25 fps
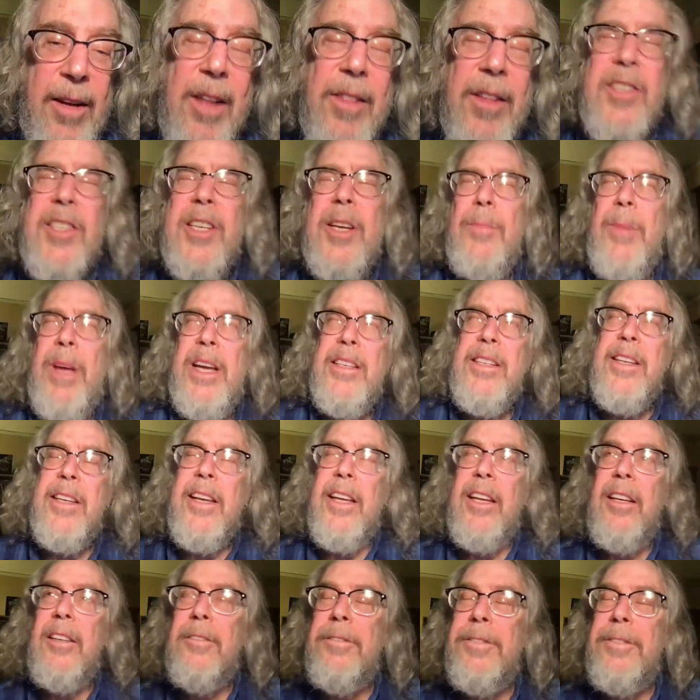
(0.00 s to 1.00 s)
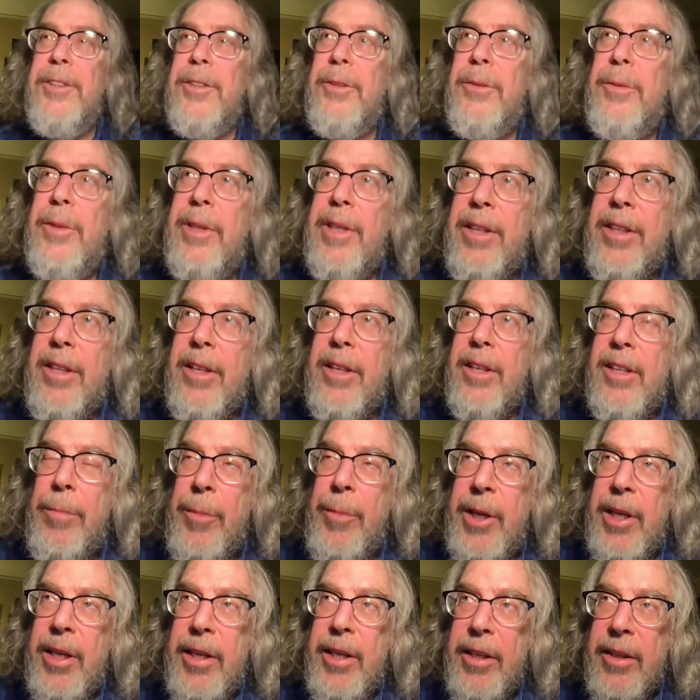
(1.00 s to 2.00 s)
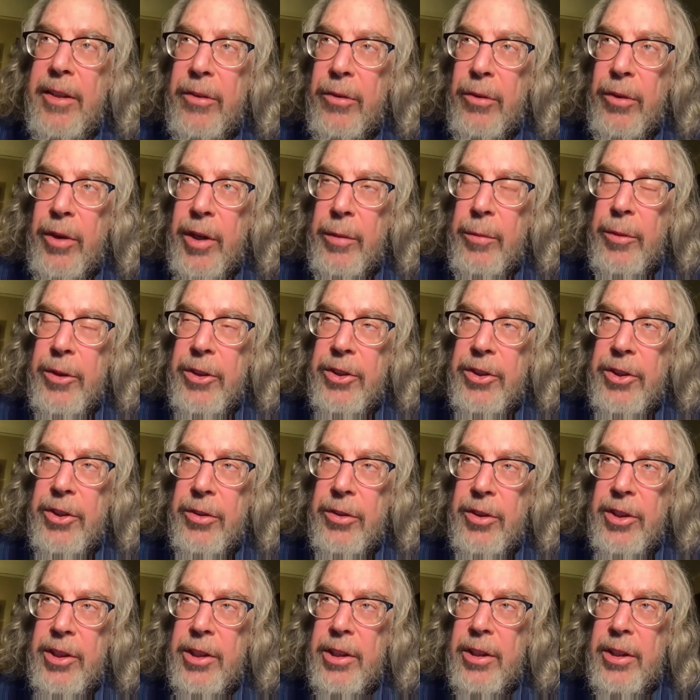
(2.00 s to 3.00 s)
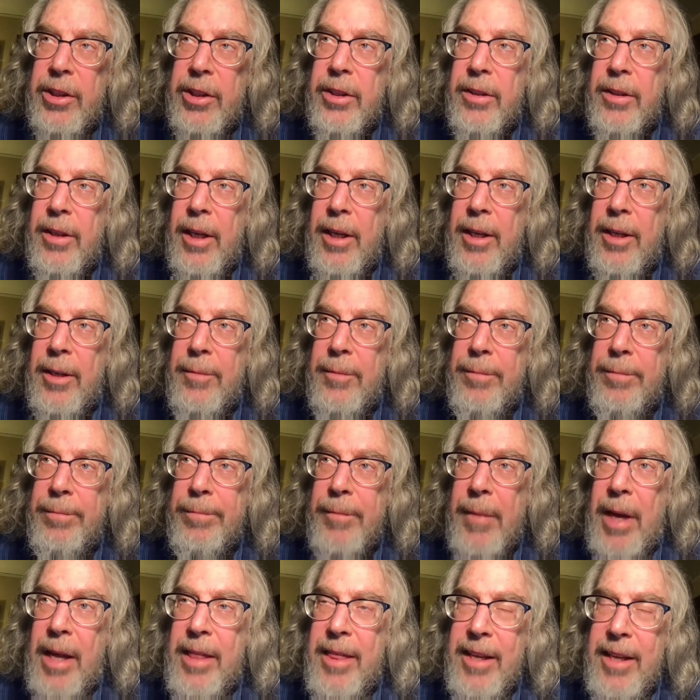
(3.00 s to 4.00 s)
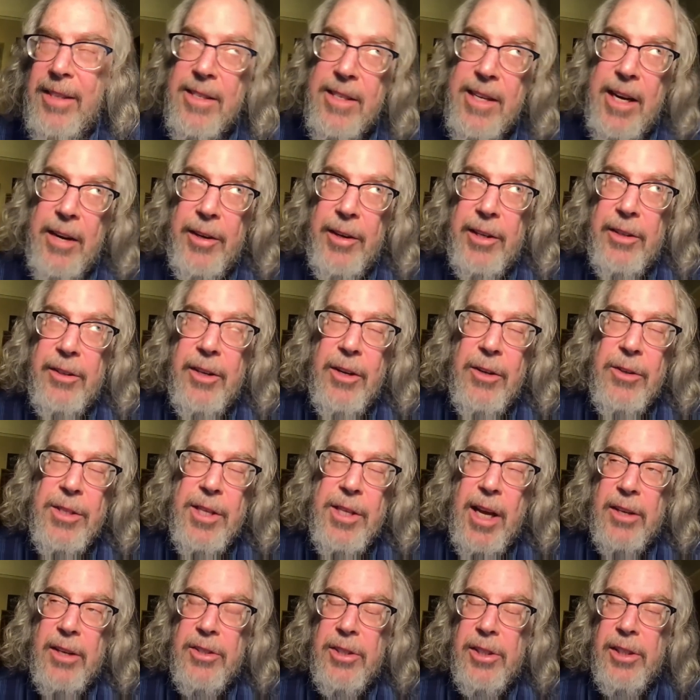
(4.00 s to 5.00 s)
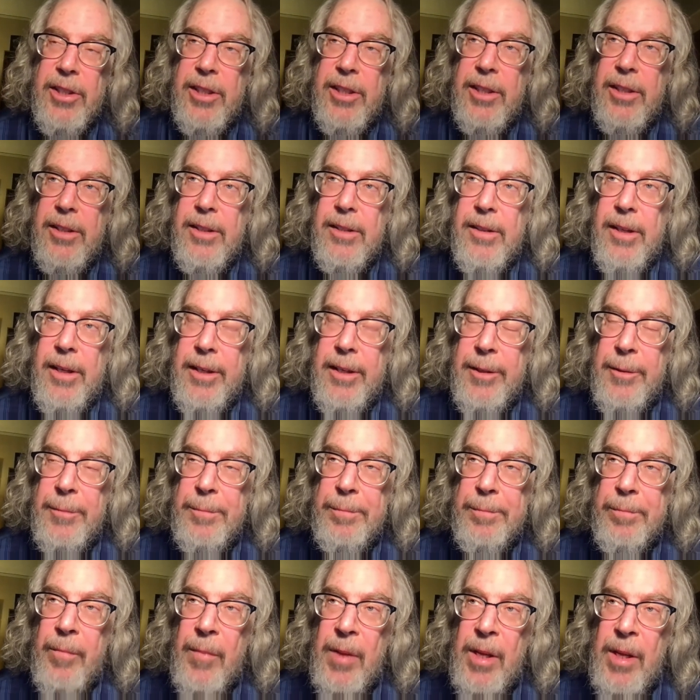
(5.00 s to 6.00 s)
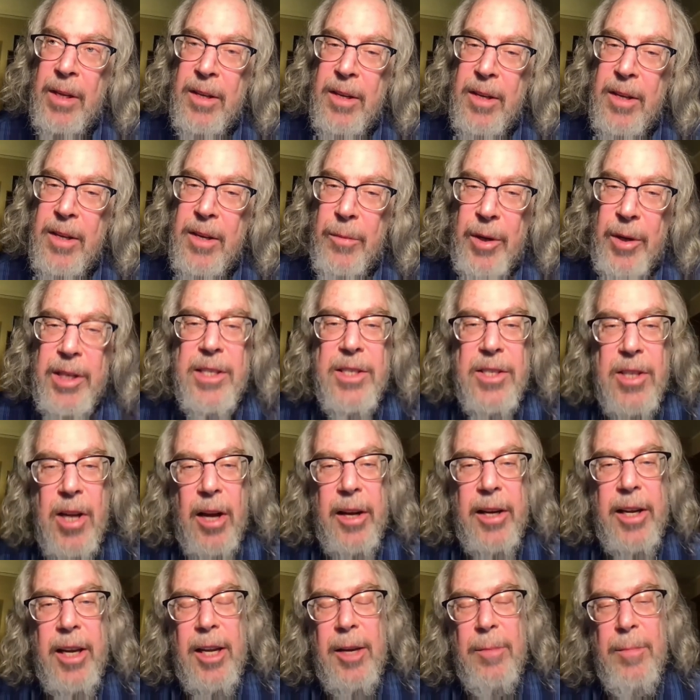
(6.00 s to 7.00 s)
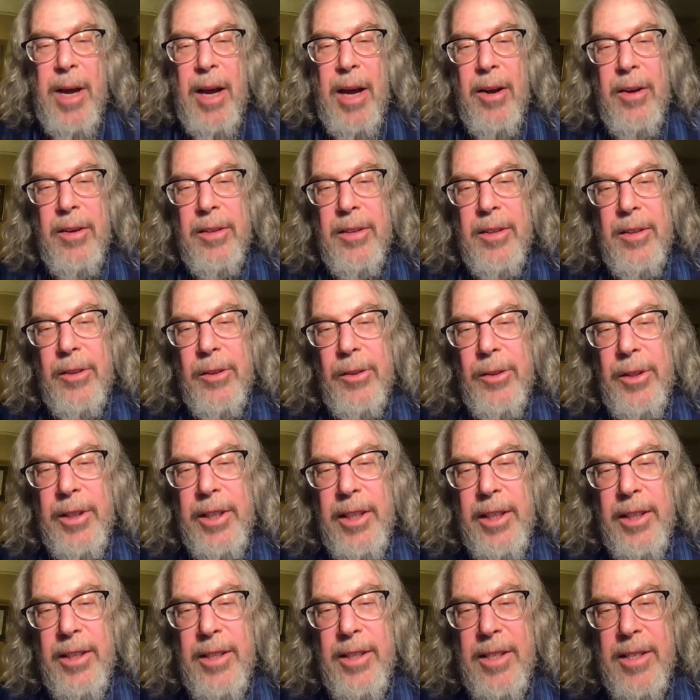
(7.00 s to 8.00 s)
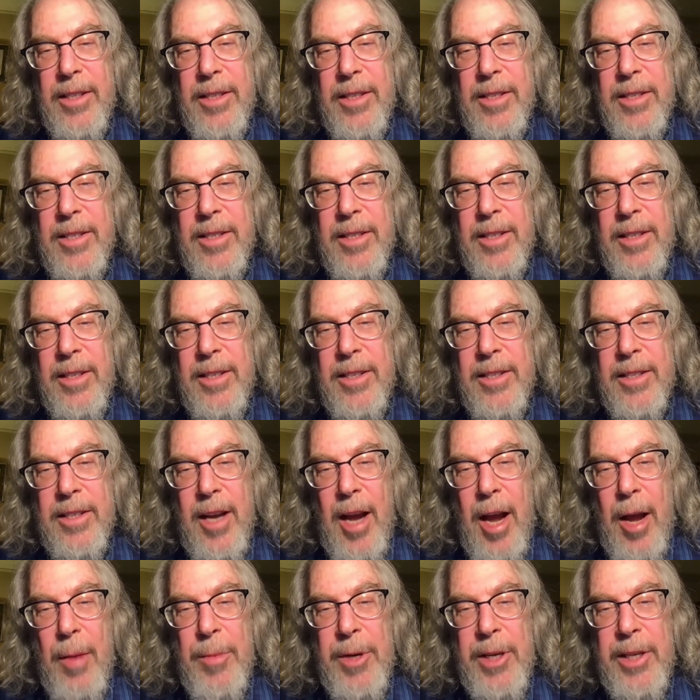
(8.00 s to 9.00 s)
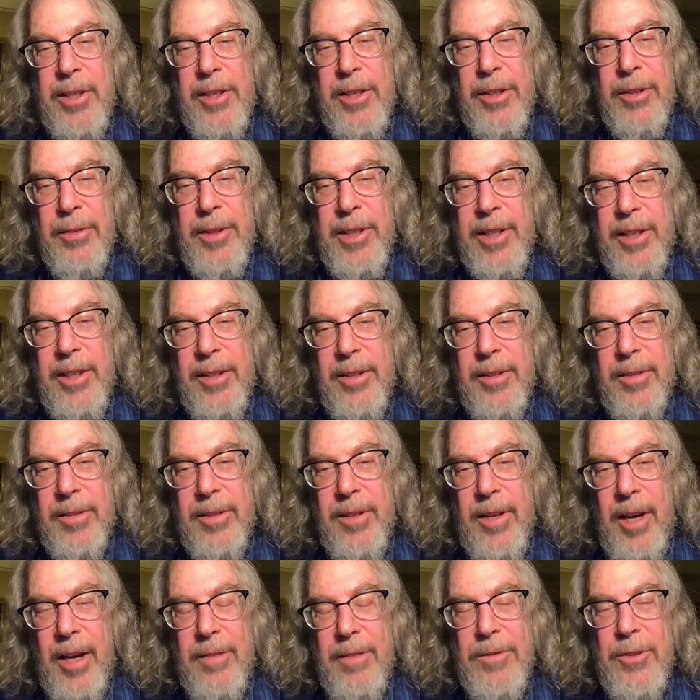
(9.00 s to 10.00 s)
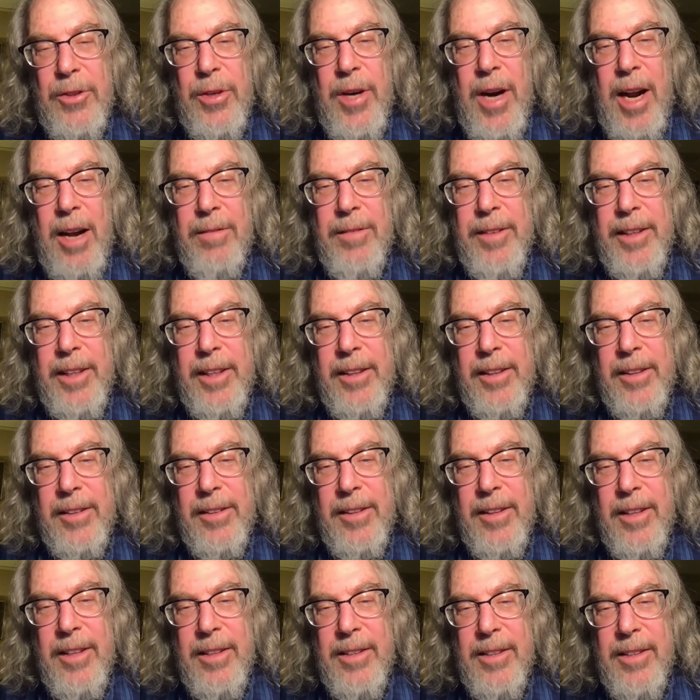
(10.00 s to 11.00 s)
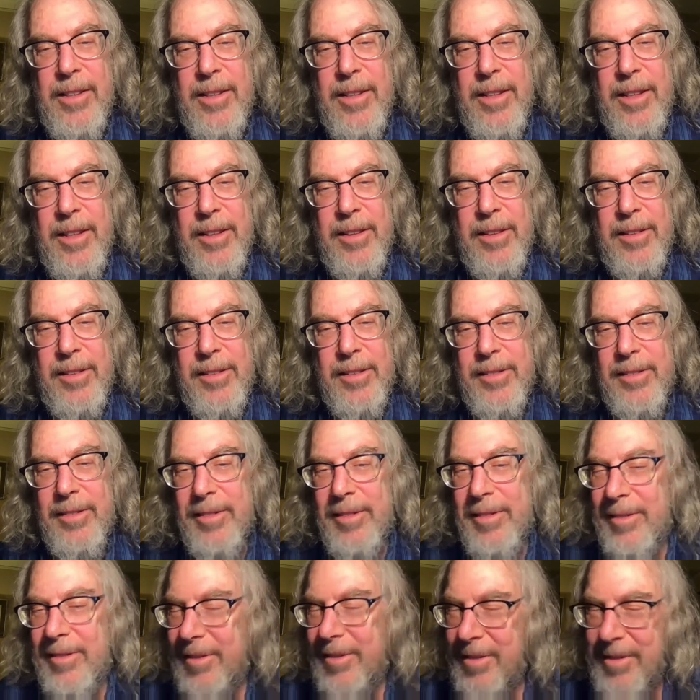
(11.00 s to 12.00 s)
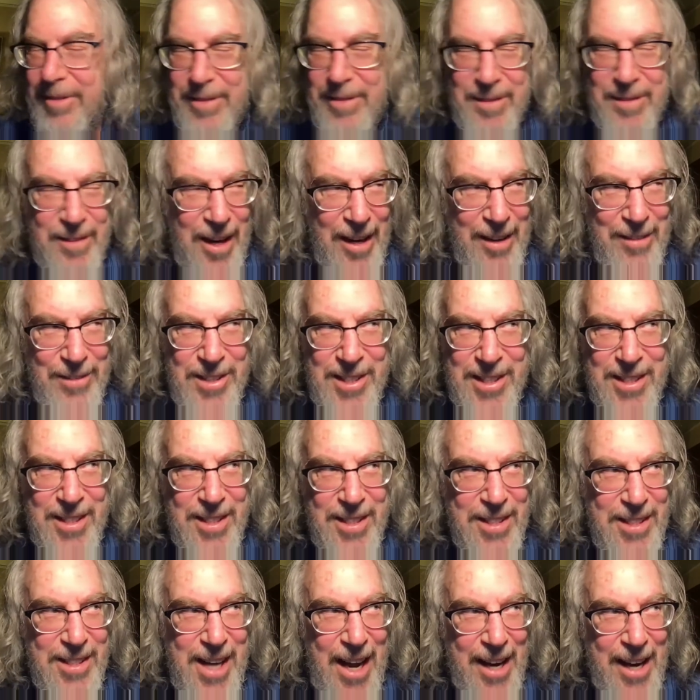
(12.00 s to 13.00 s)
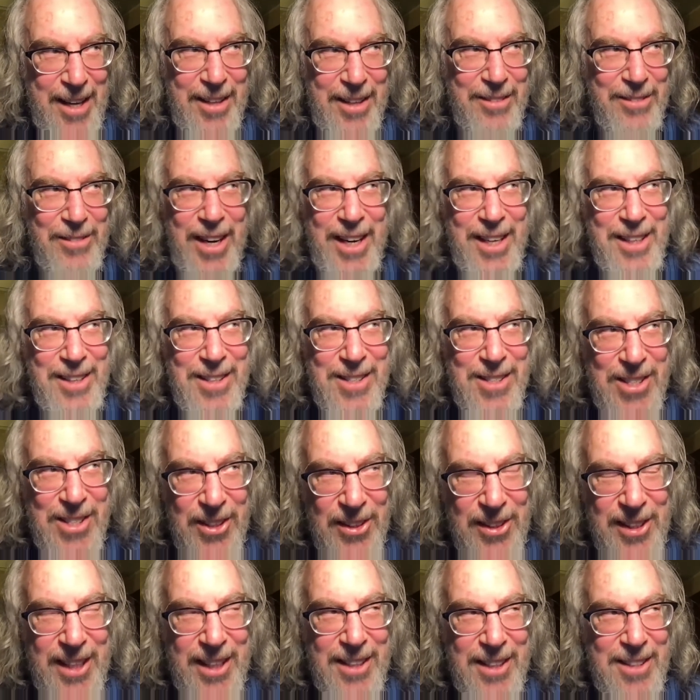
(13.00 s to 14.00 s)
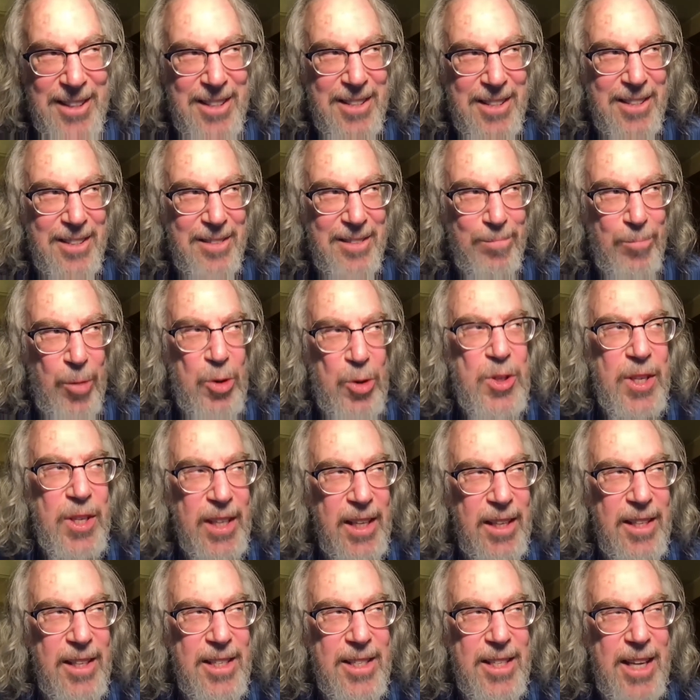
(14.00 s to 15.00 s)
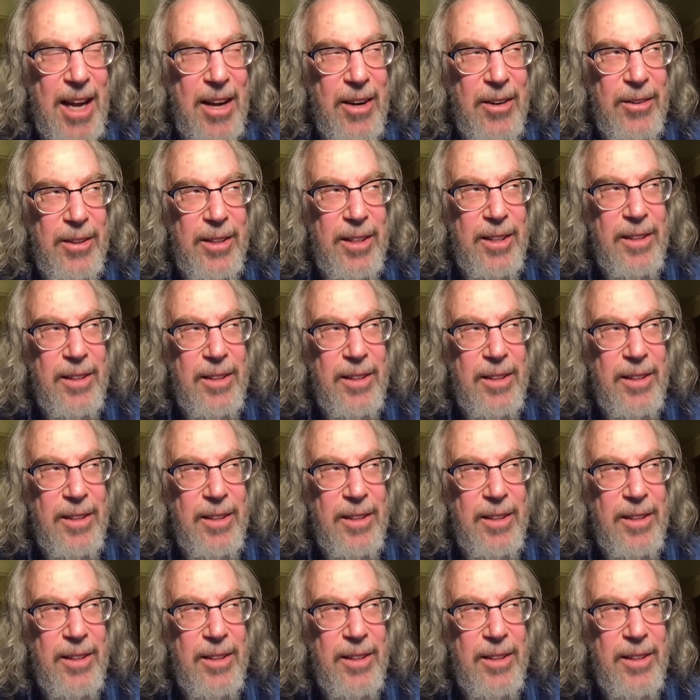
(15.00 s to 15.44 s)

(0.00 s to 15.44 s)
There's an amazing interview with the comedian Roy Wood Jr. I think it's Terry Gross, actually, where he's talking about early in his comedy career, kind of traveling the kind of second-rate circuits, mostly in the South.